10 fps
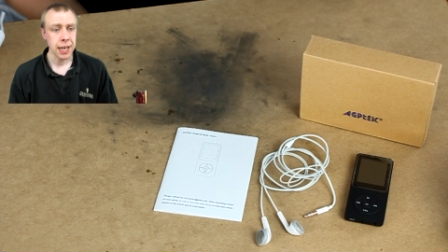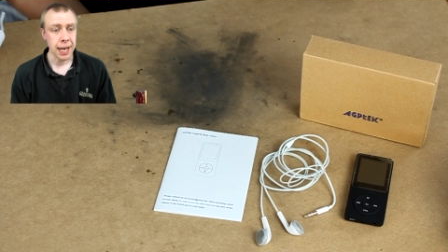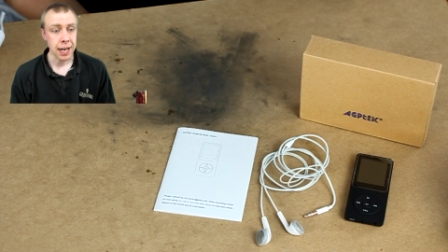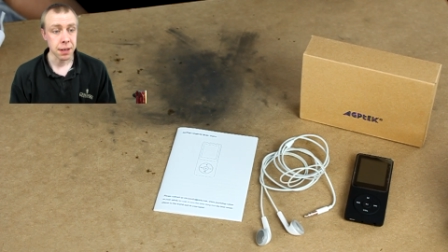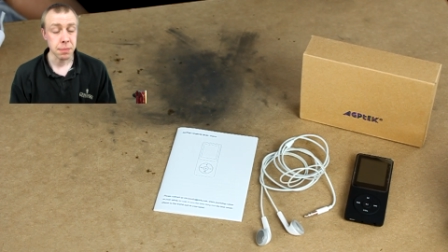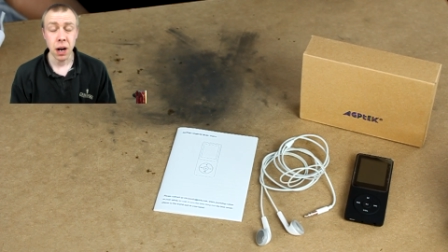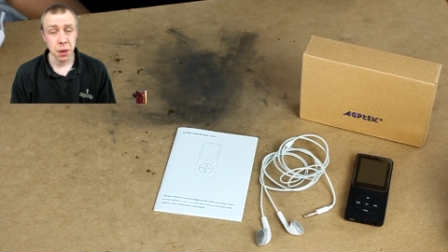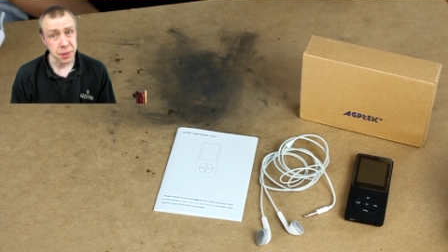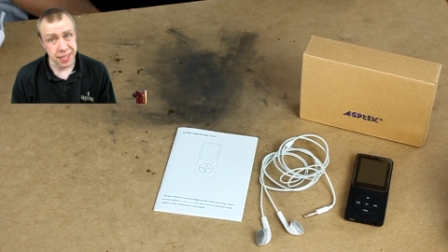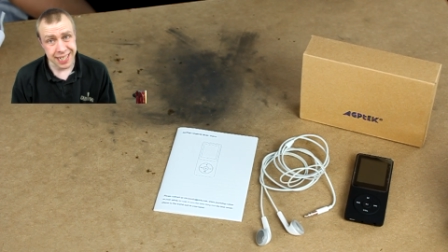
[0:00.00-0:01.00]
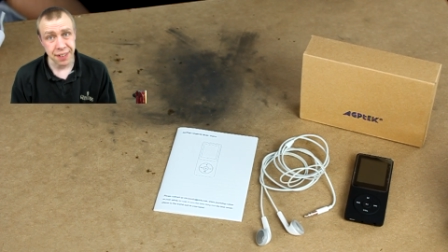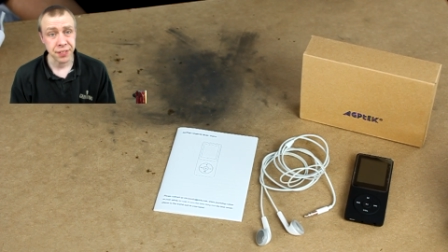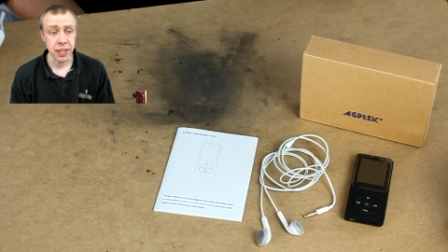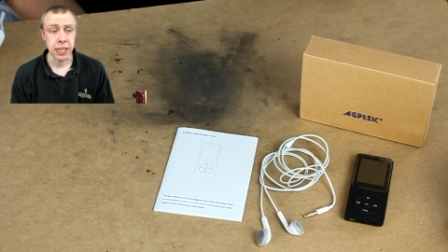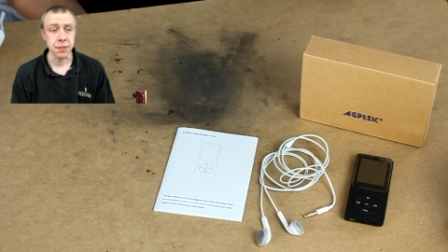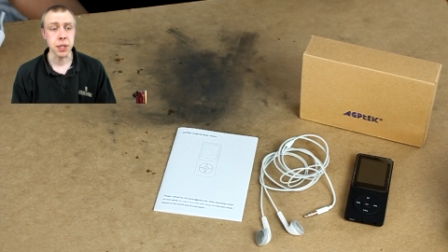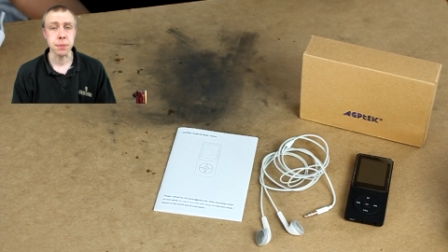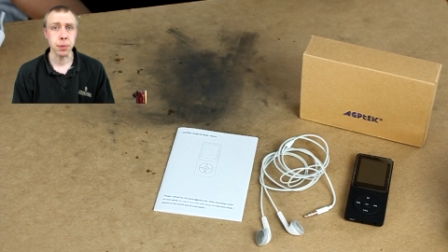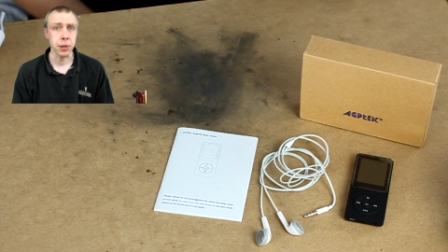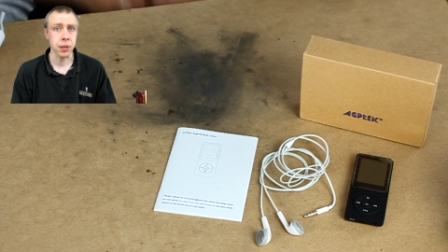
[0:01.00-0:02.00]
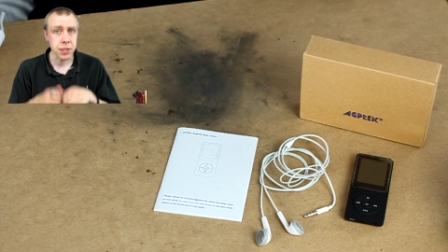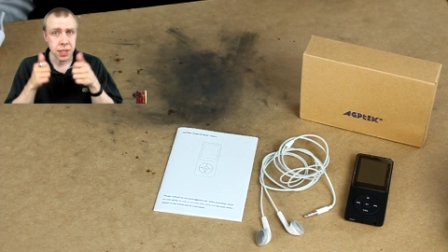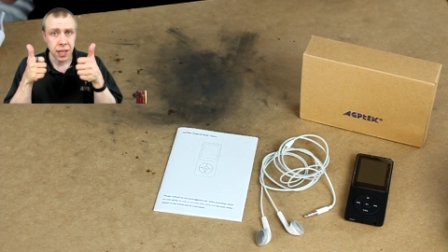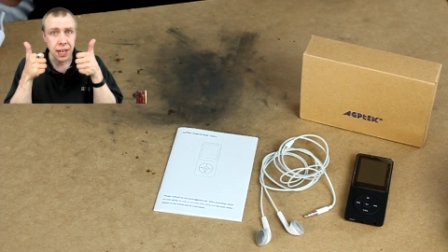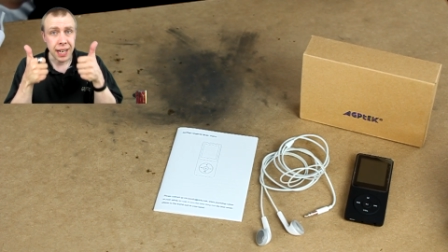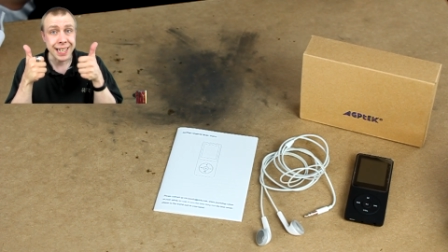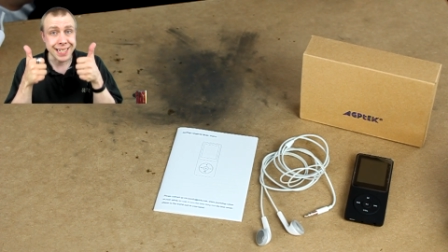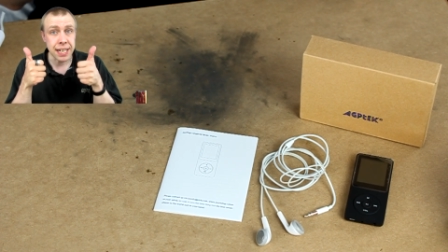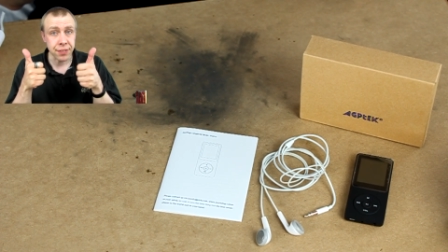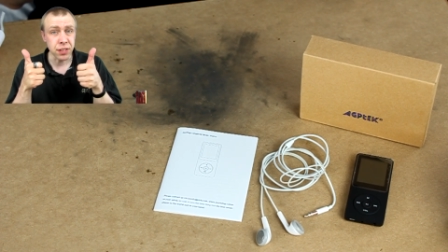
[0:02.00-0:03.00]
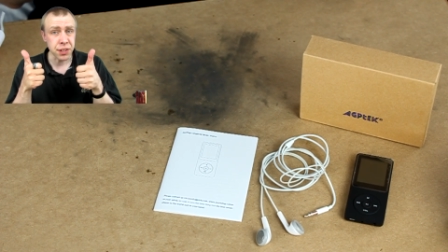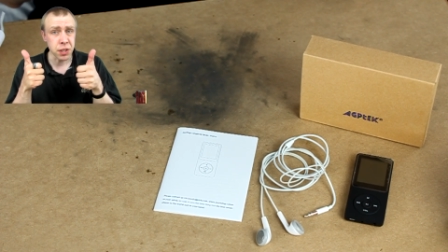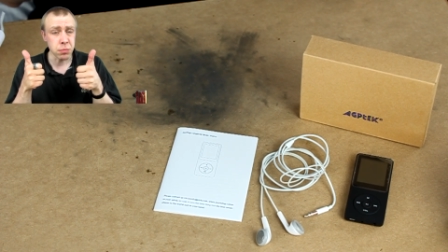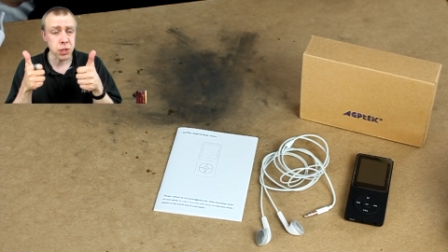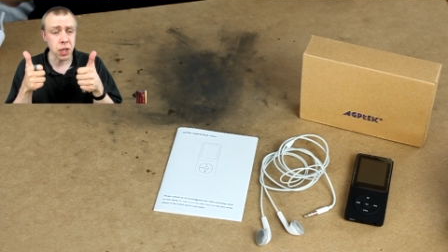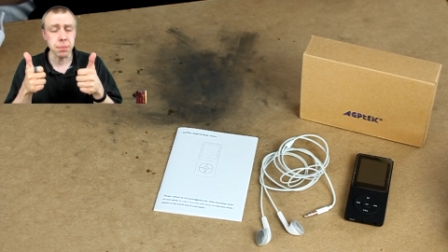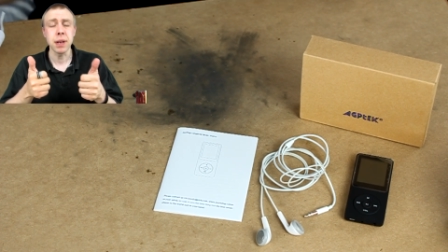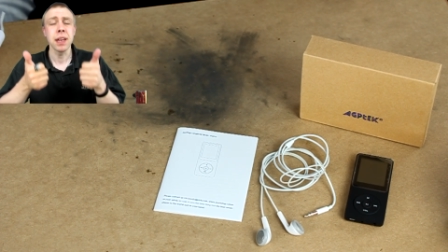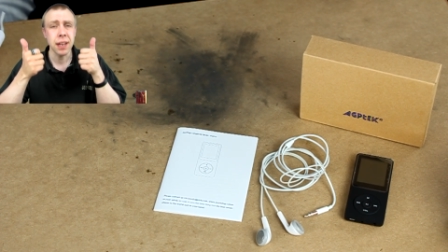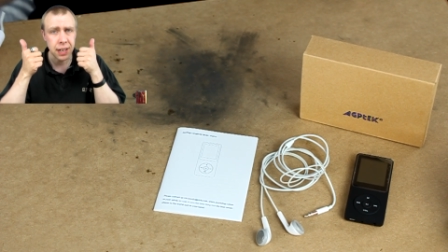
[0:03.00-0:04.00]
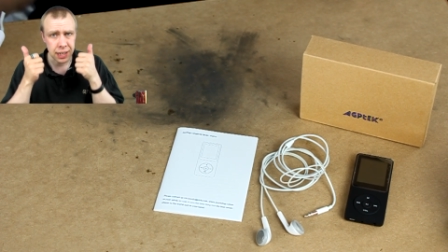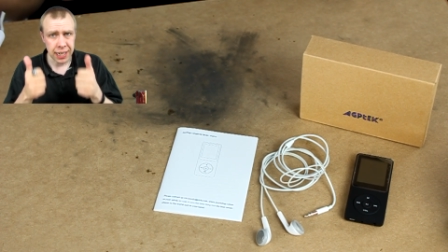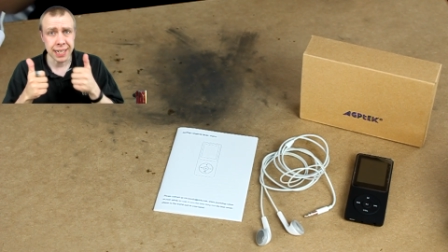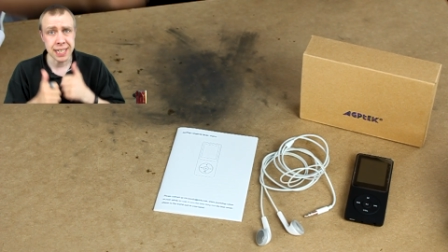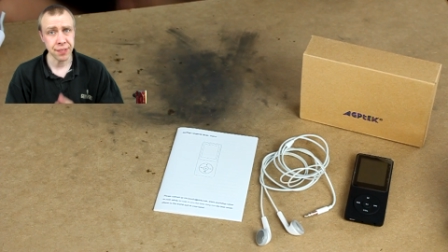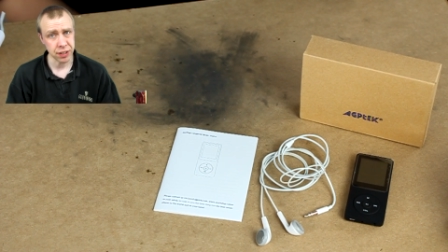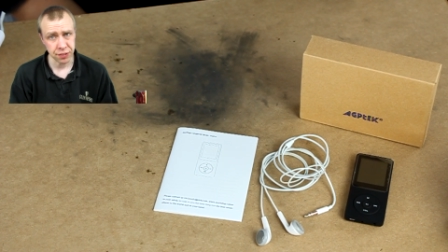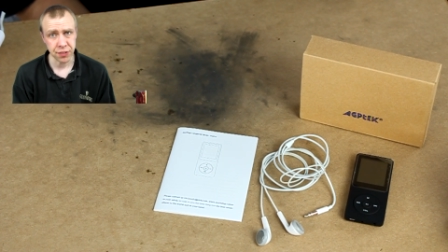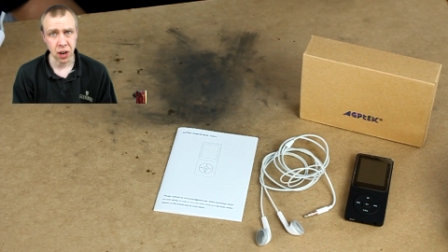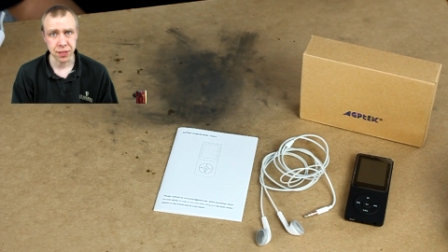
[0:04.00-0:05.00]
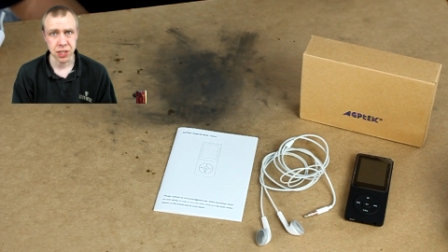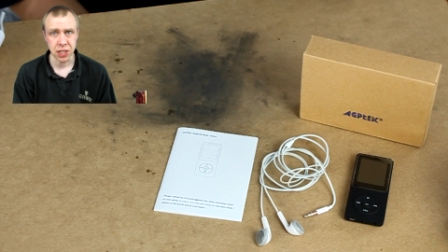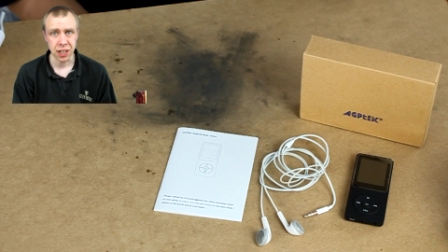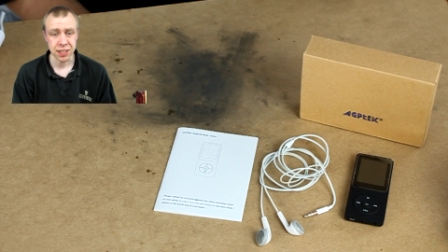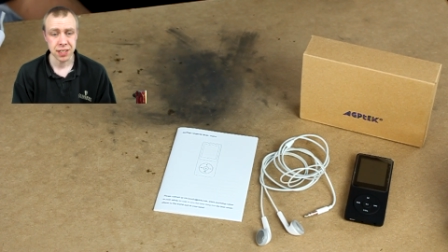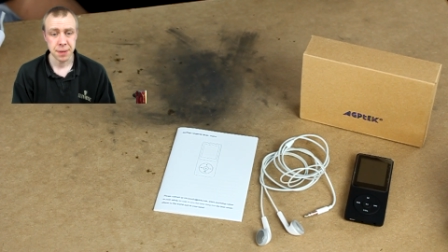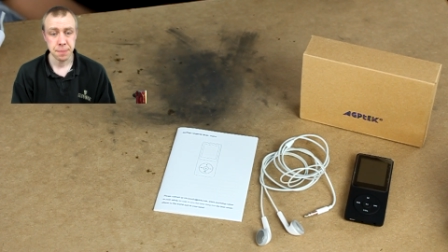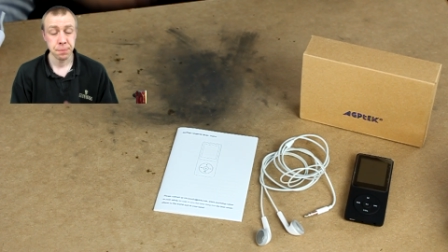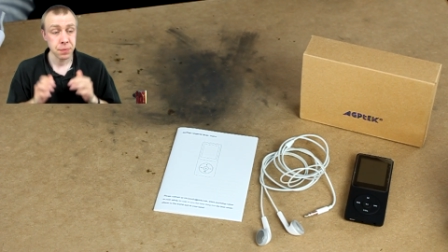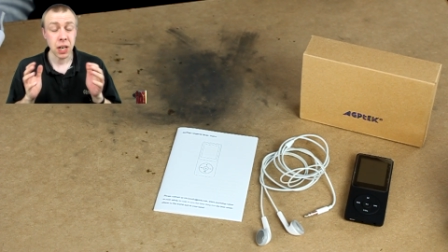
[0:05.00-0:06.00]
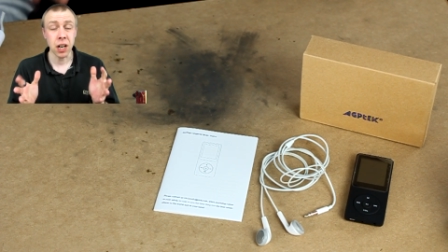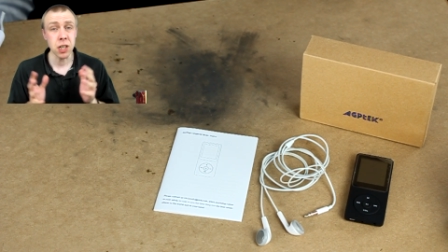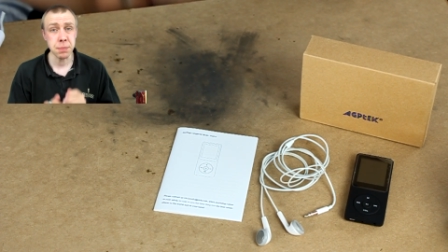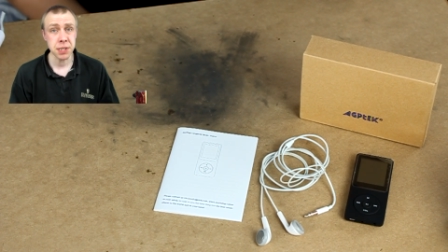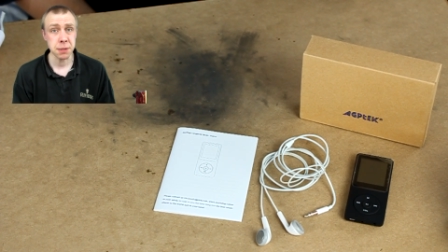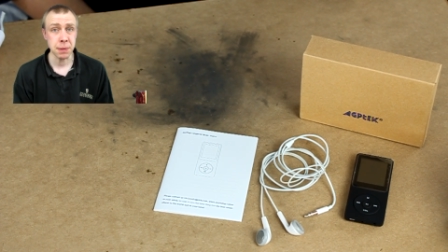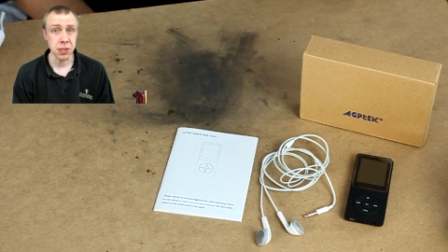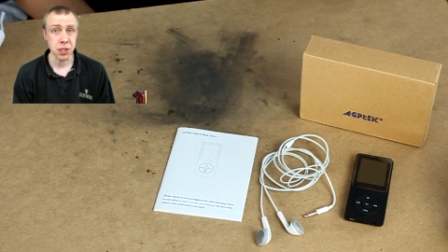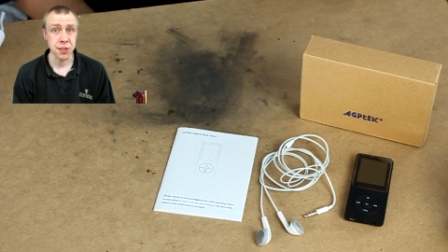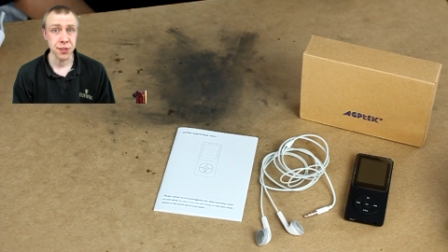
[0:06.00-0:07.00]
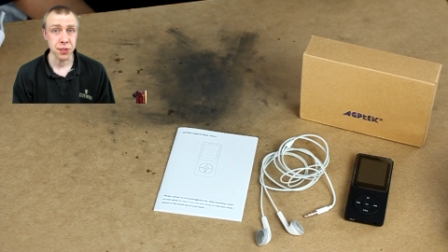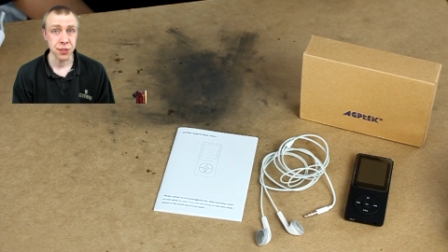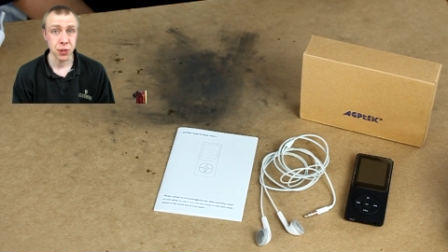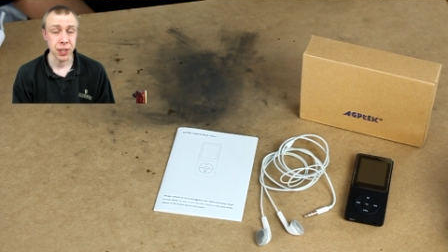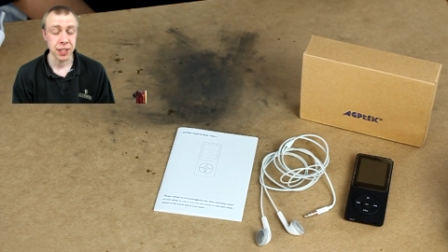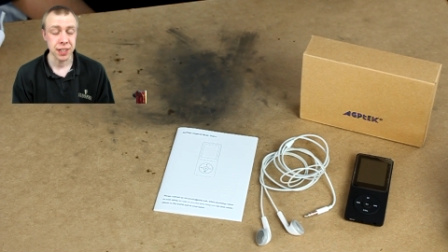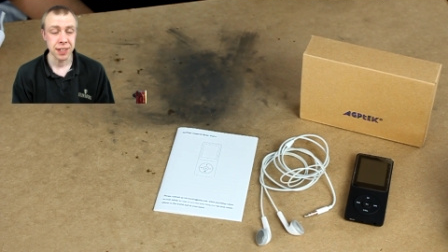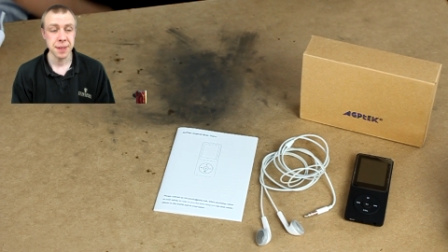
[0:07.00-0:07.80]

I would definitely give this product a definite thumbs up and a definite 5 stars. I hope this has been useful for you.